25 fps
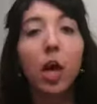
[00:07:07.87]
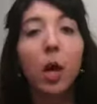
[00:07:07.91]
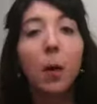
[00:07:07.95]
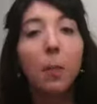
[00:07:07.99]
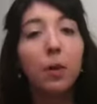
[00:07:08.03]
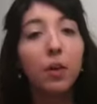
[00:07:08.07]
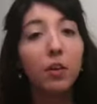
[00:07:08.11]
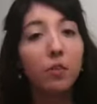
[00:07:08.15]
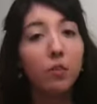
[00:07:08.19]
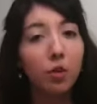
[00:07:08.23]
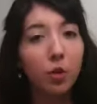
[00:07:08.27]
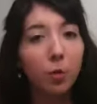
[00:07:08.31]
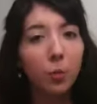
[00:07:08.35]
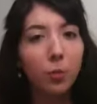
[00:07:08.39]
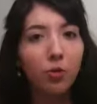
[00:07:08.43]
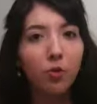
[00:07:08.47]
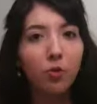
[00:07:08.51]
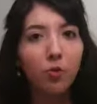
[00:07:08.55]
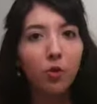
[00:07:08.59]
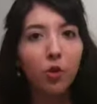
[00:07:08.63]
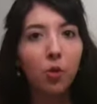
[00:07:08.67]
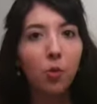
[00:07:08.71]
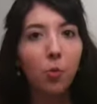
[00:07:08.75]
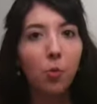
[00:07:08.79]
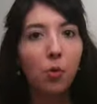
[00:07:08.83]
But if you
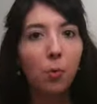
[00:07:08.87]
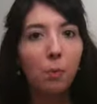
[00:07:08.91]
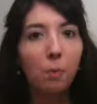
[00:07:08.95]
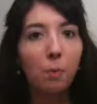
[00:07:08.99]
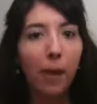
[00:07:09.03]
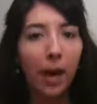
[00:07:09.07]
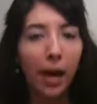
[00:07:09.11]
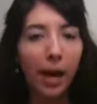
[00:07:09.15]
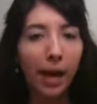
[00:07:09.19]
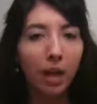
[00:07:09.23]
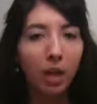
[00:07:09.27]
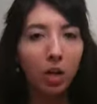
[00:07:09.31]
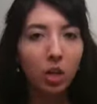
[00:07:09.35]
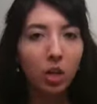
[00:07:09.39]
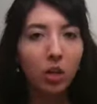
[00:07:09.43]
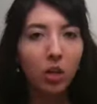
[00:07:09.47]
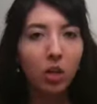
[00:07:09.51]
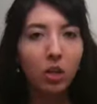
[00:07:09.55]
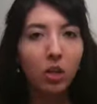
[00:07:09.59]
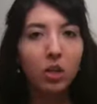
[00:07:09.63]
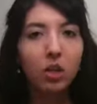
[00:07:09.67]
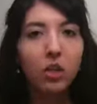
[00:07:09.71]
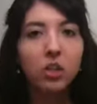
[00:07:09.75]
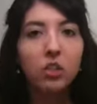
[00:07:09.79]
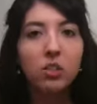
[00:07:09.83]
prefer a more matte
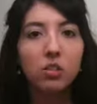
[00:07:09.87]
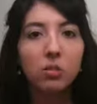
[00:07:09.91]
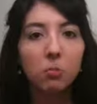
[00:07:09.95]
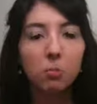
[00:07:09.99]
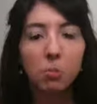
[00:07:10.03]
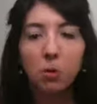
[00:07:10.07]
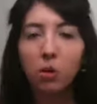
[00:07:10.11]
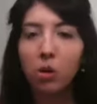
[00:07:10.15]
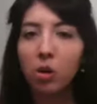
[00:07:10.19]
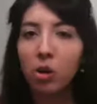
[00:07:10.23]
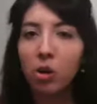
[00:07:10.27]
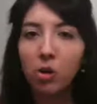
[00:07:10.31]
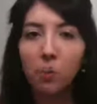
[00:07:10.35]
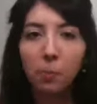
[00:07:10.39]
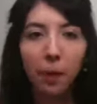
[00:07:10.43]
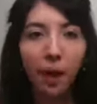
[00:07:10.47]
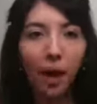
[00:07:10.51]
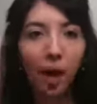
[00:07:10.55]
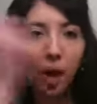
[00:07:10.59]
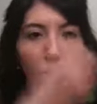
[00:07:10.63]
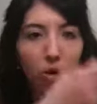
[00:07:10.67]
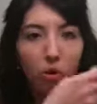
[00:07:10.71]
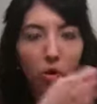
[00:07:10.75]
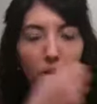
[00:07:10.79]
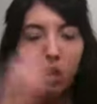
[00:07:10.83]
look, put
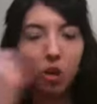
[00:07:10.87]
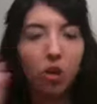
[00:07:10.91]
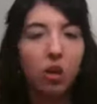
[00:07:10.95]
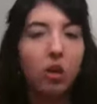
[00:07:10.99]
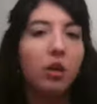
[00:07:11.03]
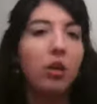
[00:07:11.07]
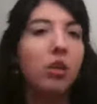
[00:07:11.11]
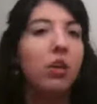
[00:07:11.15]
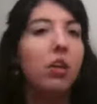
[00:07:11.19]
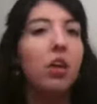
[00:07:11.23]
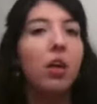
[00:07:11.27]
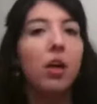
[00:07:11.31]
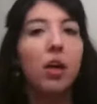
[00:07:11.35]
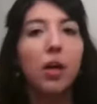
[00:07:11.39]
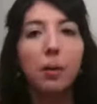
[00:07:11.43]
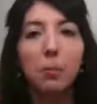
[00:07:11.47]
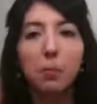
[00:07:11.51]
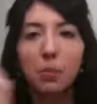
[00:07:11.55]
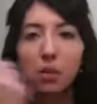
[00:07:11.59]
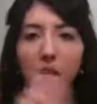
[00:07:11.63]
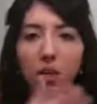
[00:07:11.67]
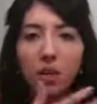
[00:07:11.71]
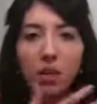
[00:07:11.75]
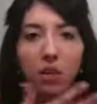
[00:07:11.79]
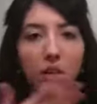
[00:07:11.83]
powder on
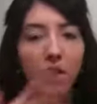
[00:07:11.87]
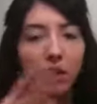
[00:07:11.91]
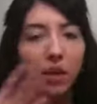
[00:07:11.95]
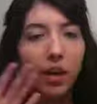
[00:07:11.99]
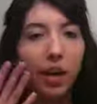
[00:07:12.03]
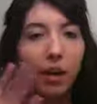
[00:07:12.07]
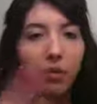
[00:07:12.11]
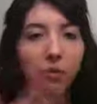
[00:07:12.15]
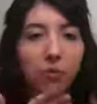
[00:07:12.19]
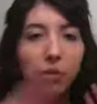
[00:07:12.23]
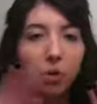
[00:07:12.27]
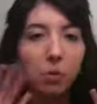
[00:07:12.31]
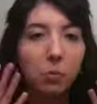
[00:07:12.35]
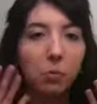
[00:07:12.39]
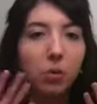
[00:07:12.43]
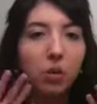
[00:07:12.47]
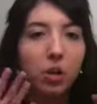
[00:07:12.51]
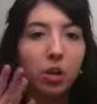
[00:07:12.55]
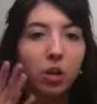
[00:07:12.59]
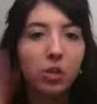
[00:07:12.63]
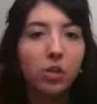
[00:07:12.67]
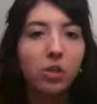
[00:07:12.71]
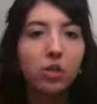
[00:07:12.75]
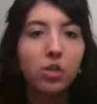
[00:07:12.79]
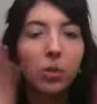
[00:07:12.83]
immediately after you put
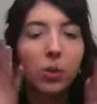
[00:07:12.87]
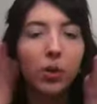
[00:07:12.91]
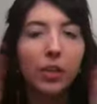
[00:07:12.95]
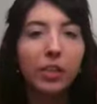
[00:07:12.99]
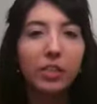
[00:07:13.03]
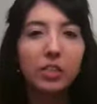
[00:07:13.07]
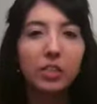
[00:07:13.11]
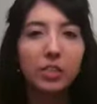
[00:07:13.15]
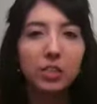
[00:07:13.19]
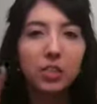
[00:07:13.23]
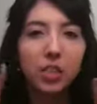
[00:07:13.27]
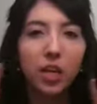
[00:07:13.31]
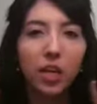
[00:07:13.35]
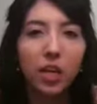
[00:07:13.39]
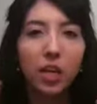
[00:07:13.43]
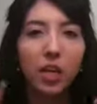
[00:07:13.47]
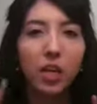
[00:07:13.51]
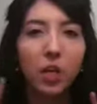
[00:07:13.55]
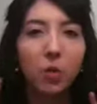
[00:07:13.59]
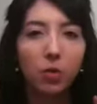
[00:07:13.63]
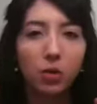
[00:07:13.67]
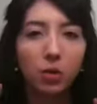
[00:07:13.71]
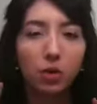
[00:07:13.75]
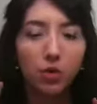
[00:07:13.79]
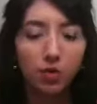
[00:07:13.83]
on, just so it can set
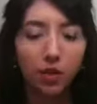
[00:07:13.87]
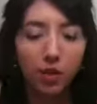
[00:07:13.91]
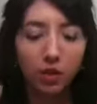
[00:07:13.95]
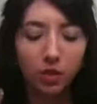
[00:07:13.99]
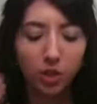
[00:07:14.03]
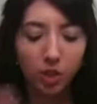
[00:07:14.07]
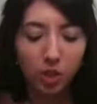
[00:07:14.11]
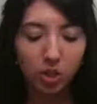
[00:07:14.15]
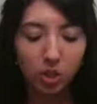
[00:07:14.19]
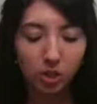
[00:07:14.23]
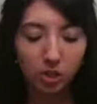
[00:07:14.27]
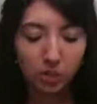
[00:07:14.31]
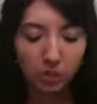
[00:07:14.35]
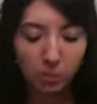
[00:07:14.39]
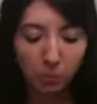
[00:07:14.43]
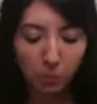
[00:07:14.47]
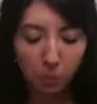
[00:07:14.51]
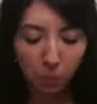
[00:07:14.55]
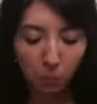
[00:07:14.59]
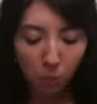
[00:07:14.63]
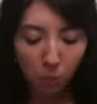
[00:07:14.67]
in with your foundation.